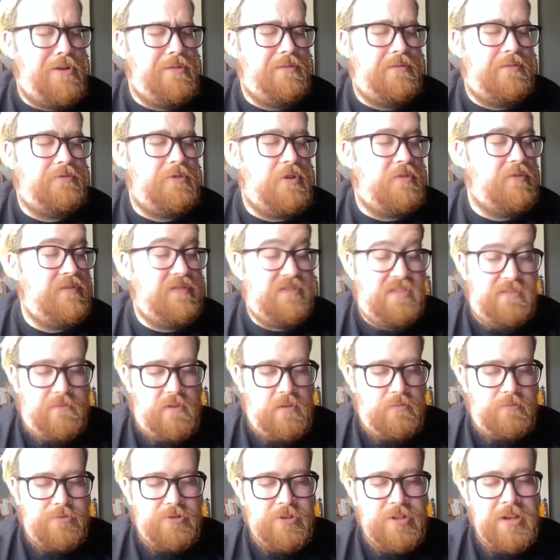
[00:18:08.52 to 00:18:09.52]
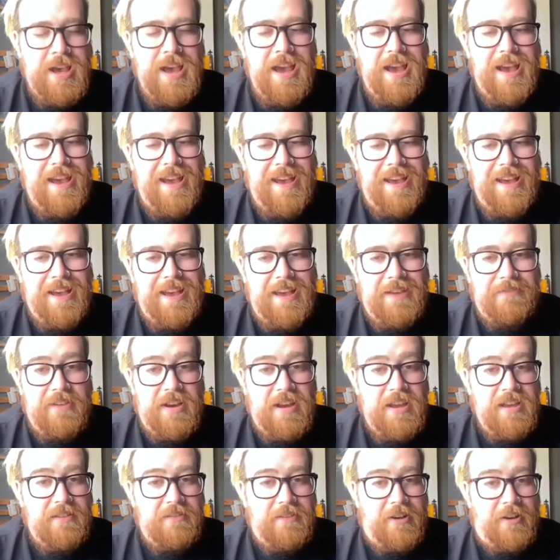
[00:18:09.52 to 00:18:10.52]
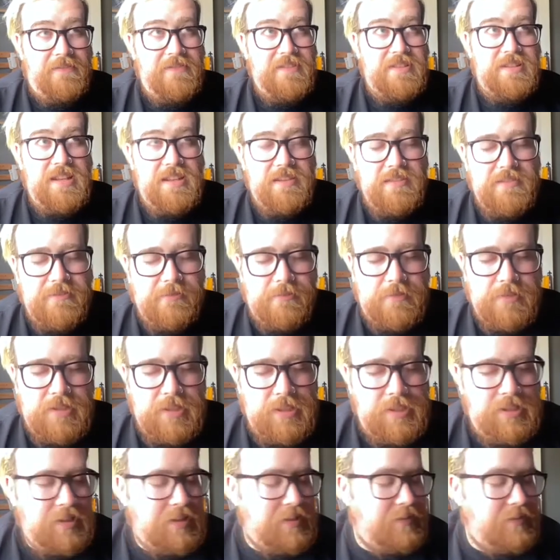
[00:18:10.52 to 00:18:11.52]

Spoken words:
gross is the wrong word. Very obviously insulting.